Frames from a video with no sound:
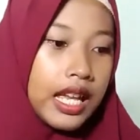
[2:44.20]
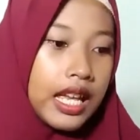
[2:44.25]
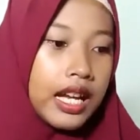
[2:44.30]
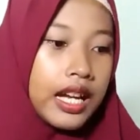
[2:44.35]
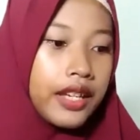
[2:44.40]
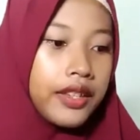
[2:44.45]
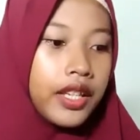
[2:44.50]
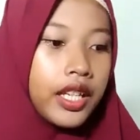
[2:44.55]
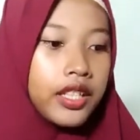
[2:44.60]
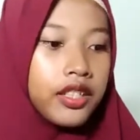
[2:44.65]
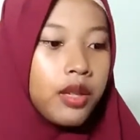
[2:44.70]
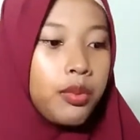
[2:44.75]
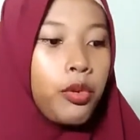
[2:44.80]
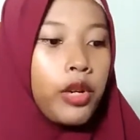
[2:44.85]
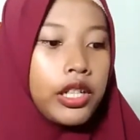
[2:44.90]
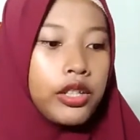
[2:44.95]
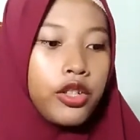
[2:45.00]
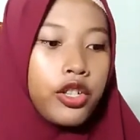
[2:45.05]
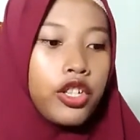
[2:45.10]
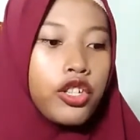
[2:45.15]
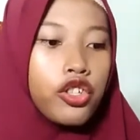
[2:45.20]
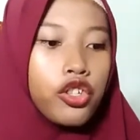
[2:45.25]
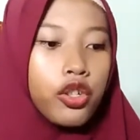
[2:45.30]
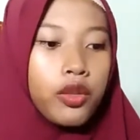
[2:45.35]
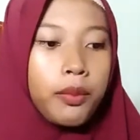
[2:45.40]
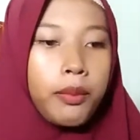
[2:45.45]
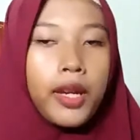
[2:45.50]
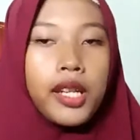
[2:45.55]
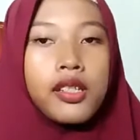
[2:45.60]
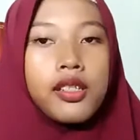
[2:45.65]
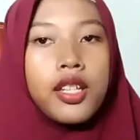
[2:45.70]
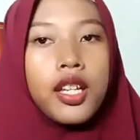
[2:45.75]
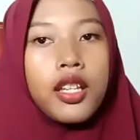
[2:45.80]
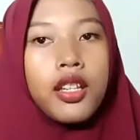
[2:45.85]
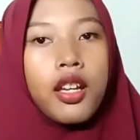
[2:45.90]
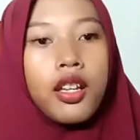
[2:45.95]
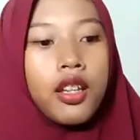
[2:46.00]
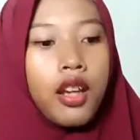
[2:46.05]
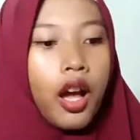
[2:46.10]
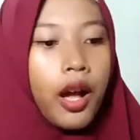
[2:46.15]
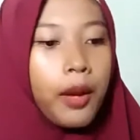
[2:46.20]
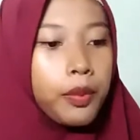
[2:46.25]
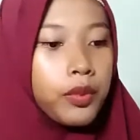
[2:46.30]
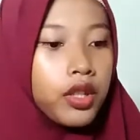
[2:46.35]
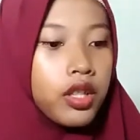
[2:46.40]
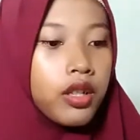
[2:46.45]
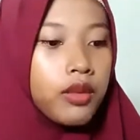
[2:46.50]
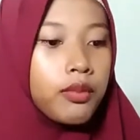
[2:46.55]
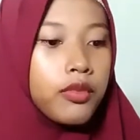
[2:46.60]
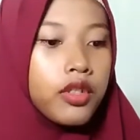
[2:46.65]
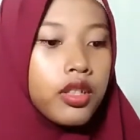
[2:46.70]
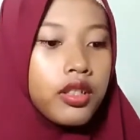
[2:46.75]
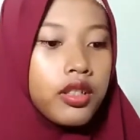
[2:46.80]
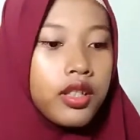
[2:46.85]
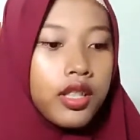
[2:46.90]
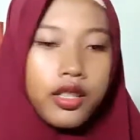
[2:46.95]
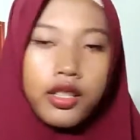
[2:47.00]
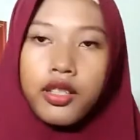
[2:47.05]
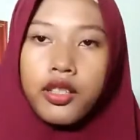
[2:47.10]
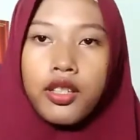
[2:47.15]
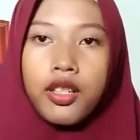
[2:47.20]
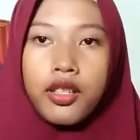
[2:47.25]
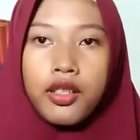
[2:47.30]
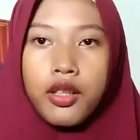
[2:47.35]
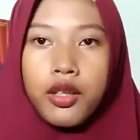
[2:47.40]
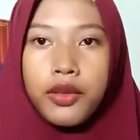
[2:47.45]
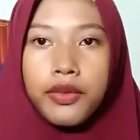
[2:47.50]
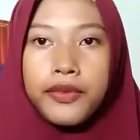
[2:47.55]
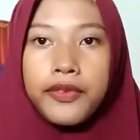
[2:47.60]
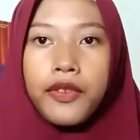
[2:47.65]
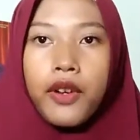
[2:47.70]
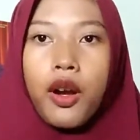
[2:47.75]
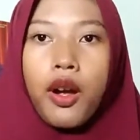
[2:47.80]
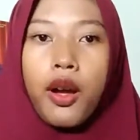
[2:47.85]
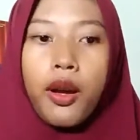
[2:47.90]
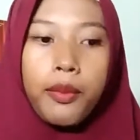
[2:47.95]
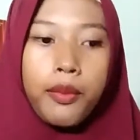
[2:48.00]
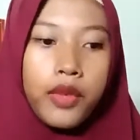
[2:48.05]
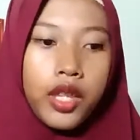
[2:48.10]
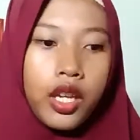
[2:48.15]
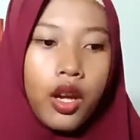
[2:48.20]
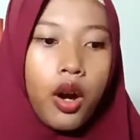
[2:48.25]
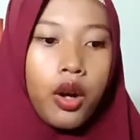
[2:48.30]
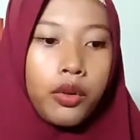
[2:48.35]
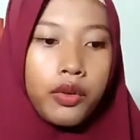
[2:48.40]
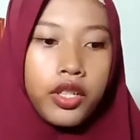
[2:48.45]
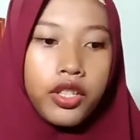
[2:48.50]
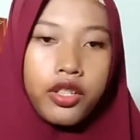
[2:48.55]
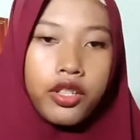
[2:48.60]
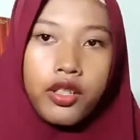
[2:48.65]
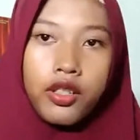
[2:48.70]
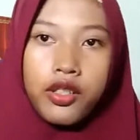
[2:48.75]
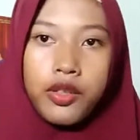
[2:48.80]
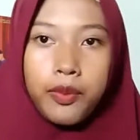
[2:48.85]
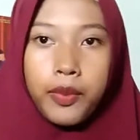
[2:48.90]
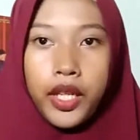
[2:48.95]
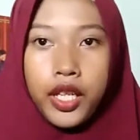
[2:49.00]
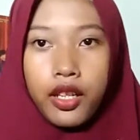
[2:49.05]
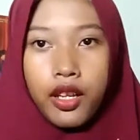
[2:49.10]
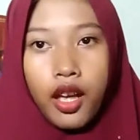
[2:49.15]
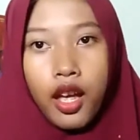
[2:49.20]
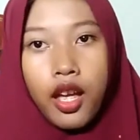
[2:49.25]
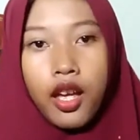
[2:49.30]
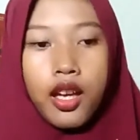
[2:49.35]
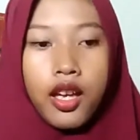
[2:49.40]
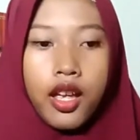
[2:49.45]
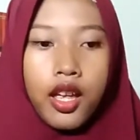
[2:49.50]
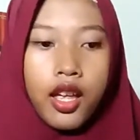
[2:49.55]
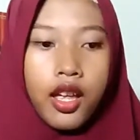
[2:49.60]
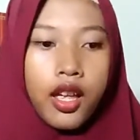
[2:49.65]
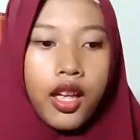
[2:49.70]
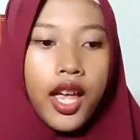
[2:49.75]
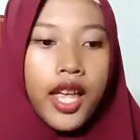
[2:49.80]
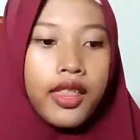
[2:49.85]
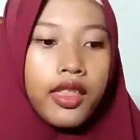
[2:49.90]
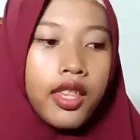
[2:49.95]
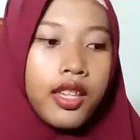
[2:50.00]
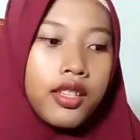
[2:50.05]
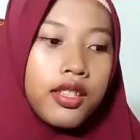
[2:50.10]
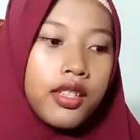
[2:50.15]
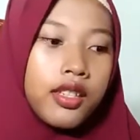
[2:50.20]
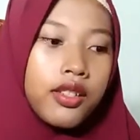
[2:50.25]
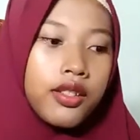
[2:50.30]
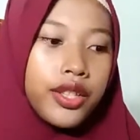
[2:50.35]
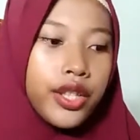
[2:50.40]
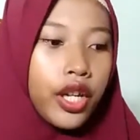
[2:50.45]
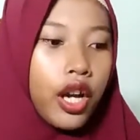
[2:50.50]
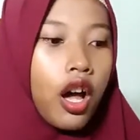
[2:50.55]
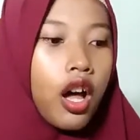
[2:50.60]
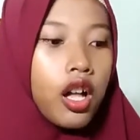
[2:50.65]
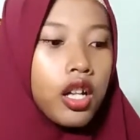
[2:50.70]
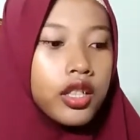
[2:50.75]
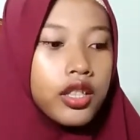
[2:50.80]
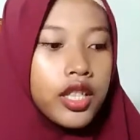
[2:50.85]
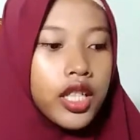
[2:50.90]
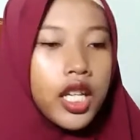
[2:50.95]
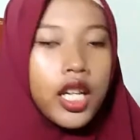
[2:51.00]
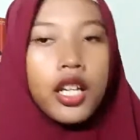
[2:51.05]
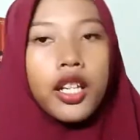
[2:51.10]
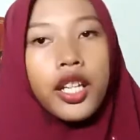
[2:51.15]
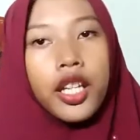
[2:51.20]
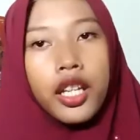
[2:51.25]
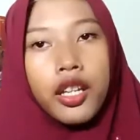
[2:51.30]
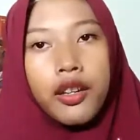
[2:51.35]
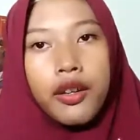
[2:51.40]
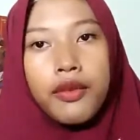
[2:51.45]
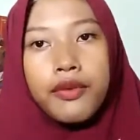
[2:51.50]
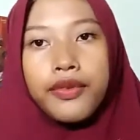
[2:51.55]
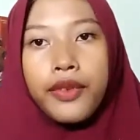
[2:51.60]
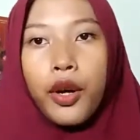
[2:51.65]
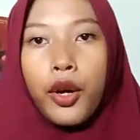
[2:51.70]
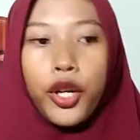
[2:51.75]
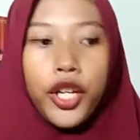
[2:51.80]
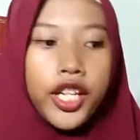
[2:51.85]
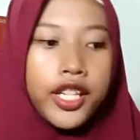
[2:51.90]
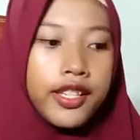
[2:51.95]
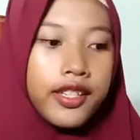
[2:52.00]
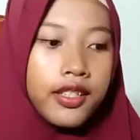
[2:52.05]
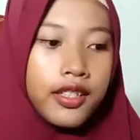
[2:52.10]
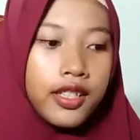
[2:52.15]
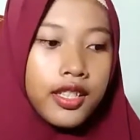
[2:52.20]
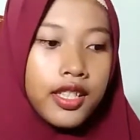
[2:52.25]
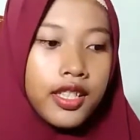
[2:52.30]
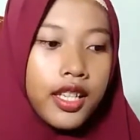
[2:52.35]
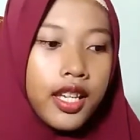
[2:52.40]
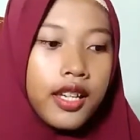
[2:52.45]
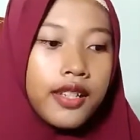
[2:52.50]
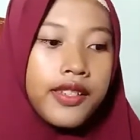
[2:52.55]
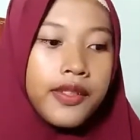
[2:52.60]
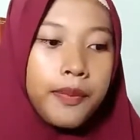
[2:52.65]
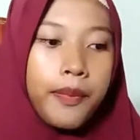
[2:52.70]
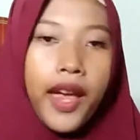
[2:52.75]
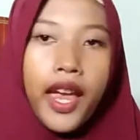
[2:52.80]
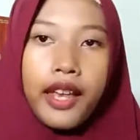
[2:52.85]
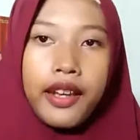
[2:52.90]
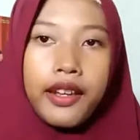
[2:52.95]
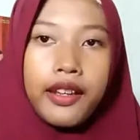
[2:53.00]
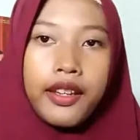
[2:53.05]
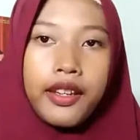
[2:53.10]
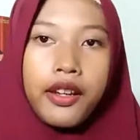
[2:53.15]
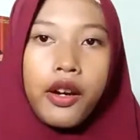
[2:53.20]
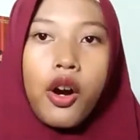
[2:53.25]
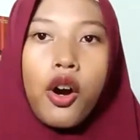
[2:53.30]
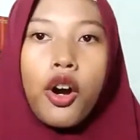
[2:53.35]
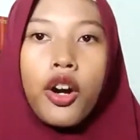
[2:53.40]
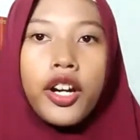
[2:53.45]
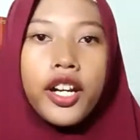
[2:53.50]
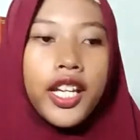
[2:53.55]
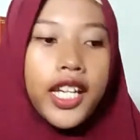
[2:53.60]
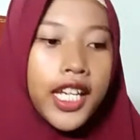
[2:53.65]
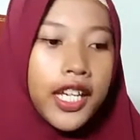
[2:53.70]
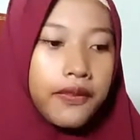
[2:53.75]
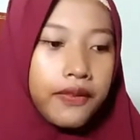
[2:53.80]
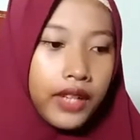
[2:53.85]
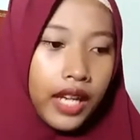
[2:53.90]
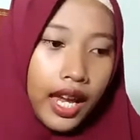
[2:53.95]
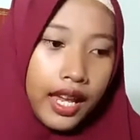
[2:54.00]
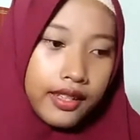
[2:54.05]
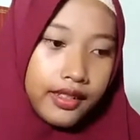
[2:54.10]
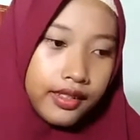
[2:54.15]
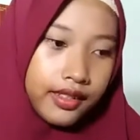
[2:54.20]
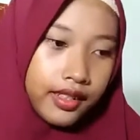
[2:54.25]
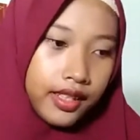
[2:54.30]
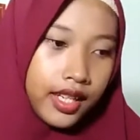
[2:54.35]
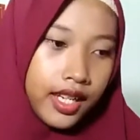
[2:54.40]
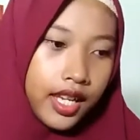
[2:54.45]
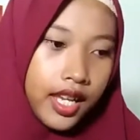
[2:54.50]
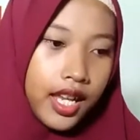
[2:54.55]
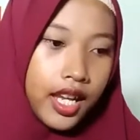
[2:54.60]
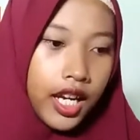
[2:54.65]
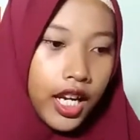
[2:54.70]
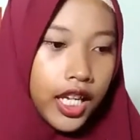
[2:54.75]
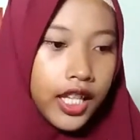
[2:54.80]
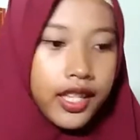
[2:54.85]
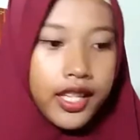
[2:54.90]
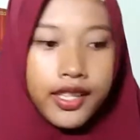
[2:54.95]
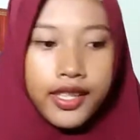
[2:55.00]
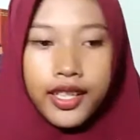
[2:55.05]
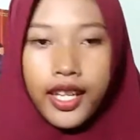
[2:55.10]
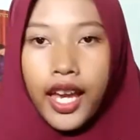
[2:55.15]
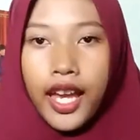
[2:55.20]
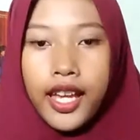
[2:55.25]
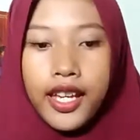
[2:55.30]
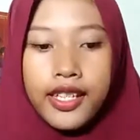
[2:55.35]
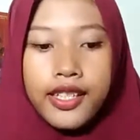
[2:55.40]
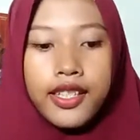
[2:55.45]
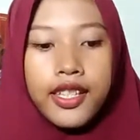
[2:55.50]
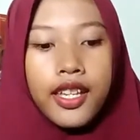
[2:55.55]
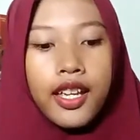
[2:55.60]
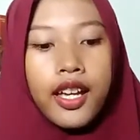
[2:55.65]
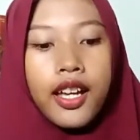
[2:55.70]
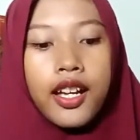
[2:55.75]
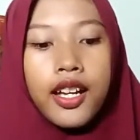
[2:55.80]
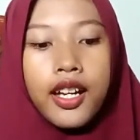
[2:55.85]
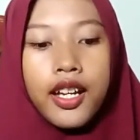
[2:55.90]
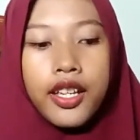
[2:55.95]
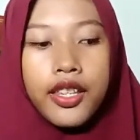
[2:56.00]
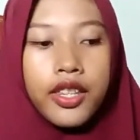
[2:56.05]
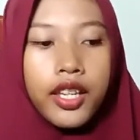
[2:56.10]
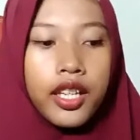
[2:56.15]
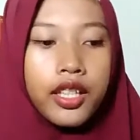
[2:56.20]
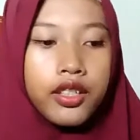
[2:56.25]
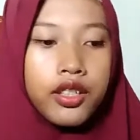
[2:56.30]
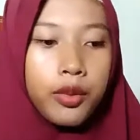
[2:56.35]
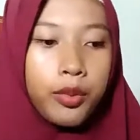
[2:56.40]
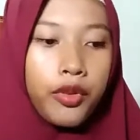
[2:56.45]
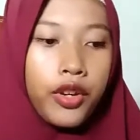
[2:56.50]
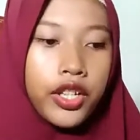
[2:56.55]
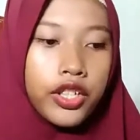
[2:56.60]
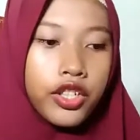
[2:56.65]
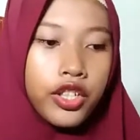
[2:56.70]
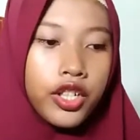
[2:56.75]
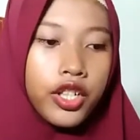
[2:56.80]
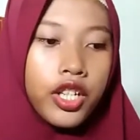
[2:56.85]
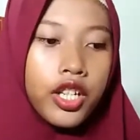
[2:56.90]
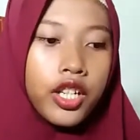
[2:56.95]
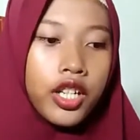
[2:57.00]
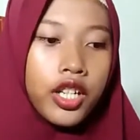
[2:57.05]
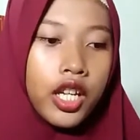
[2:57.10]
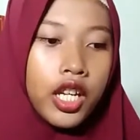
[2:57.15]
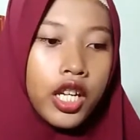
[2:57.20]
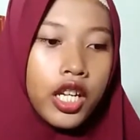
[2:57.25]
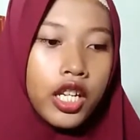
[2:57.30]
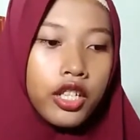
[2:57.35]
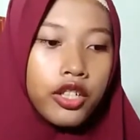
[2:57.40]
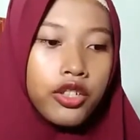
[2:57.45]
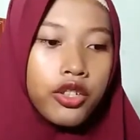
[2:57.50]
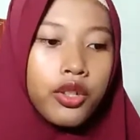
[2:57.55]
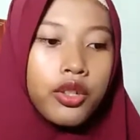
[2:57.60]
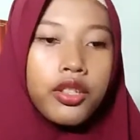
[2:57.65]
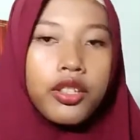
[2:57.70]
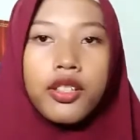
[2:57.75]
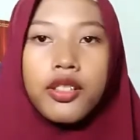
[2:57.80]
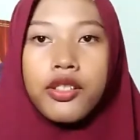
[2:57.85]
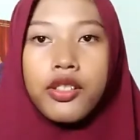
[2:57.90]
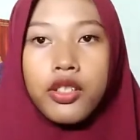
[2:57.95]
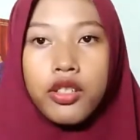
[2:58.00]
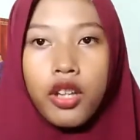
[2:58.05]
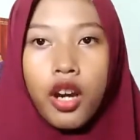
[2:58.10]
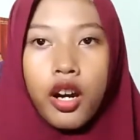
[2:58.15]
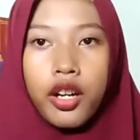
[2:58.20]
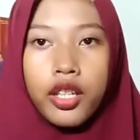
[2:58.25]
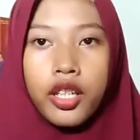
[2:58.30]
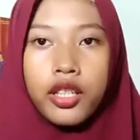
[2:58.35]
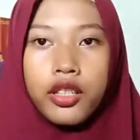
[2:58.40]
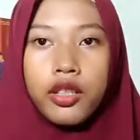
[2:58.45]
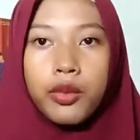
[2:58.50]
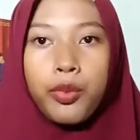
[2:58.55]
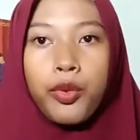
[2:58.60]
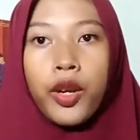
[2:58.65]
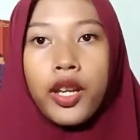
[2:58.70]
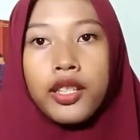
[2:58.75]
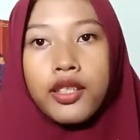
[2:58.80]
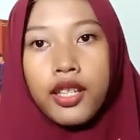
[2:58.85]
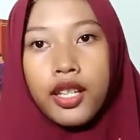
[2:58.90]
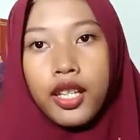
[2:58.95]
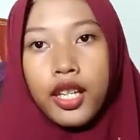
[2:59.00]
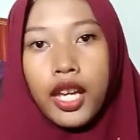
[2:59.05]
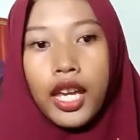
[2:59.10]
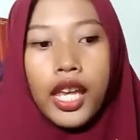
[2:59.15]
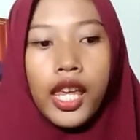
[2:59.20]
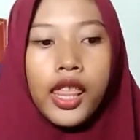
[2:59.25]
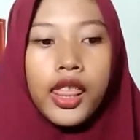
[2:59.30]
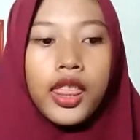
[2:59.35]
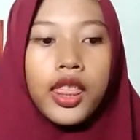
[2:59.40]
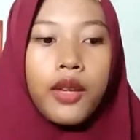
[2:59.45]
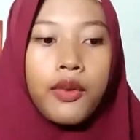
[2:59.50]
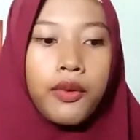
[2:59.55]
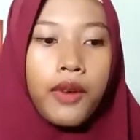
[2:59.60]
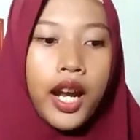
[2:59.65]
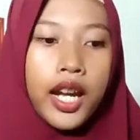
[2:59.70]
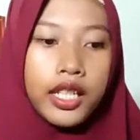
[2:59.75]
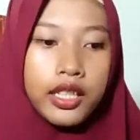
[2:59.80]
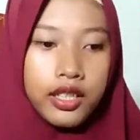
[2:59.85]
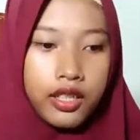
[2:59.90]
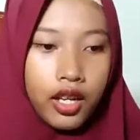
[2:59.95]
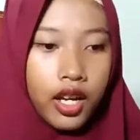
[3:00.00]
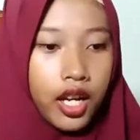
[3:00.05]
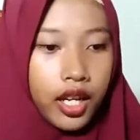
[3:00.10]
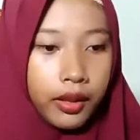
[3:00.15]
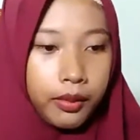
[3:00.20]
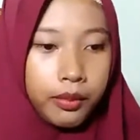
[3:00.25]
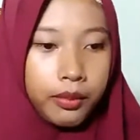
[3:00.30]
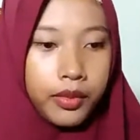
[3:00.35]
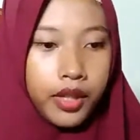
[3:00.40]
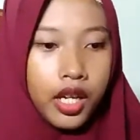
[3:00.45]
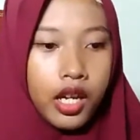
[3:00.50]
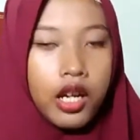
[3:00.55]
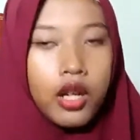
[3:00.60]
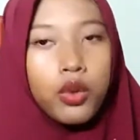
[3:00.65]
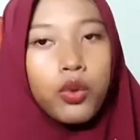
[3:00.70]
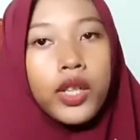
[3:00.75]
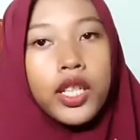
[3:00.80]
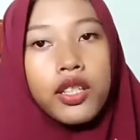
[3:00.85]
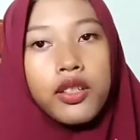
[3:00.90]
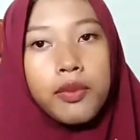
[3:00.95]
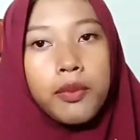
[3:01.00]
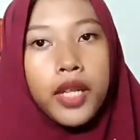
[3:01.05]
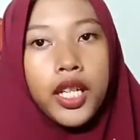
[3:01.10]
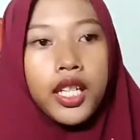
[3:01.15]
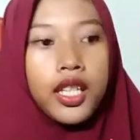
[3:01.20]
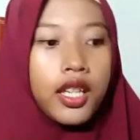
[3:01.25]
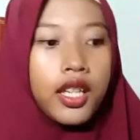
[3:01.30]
The interpreter should maintain an optimal distance from the original speaker, and this is called ear-voice span or EVS. In this case, the interpreter should start interpreting in the right time, which means